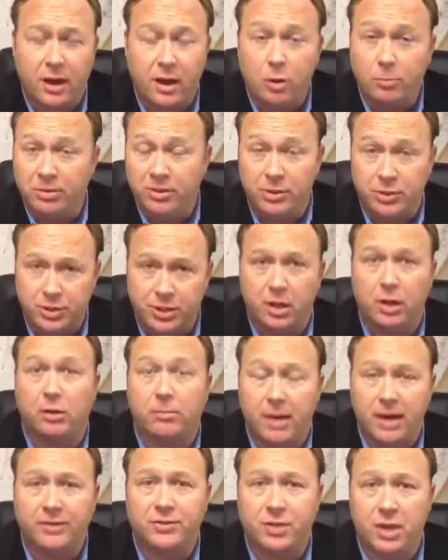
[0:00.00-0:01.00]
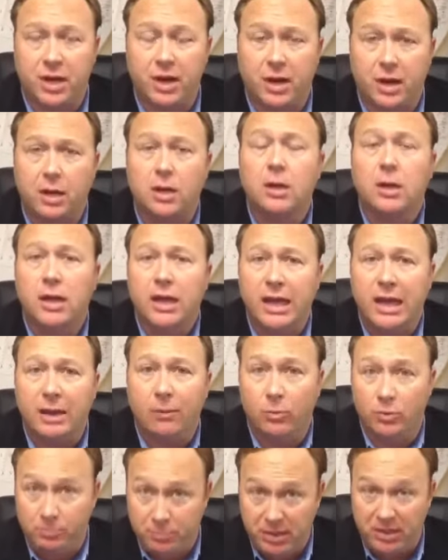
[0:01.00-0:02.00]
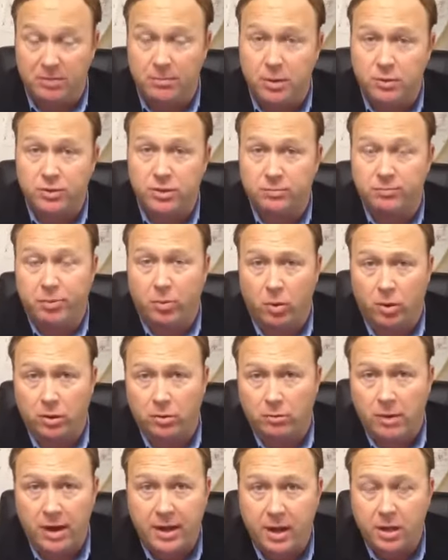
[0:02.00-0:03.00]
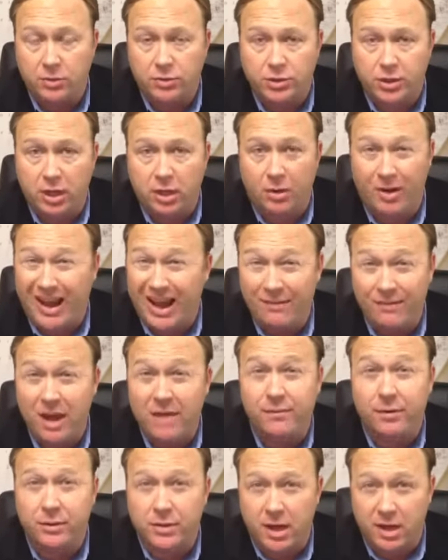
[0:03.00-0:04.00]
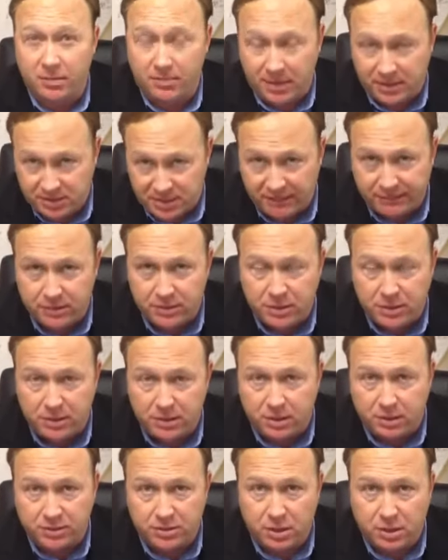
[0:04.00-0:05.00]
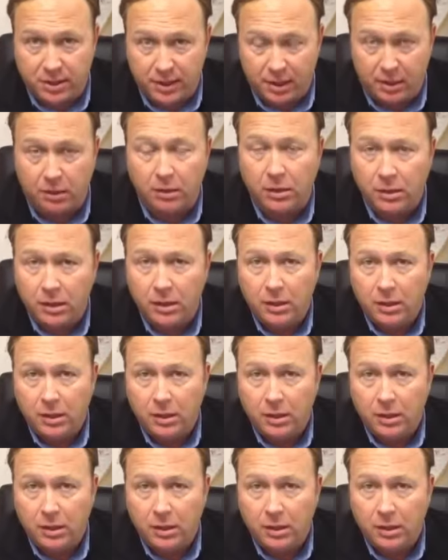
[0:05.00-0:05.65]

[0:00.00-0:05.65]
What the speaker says: I opened the show by saying it would be the most important radio show I've ever done in my 17 years on air,